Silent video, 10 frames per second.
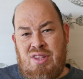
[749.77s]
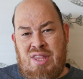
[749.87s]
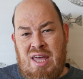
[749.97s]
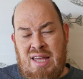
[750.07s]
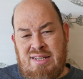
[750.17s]

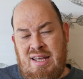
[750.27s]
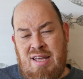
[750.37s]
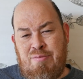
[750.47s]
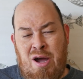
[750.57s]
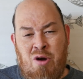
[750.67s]
that
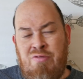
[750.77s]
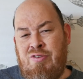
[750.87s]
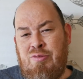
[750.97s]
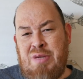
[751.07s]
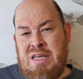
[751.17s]
a
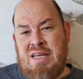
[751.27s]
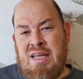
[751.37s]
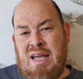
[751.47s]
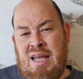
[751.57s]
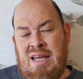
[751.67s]
powerful
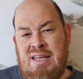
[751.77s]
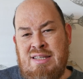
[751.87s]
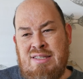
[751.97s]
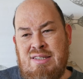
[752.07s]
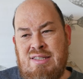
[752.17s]
being
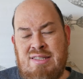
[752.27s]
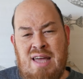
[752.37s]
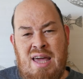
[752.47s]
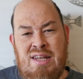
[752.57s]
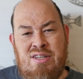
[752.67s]
has
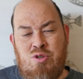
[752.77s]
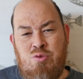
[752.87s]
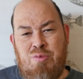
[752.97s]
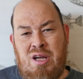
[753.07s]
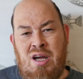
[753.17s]
decided to
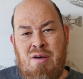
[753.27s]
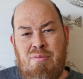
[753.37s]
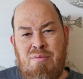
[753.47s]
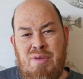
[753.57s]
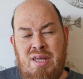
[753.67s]

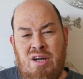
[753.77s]
become